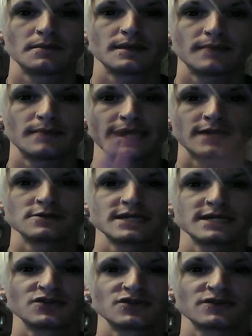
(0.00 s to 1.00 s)
um, in my
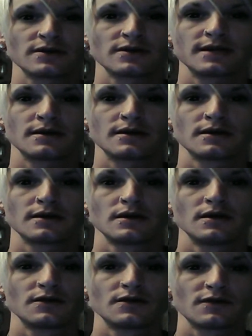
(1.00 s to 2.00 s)
annotations on here
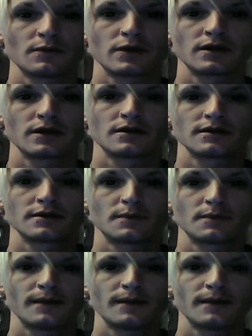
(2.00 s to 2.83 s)
somewhere.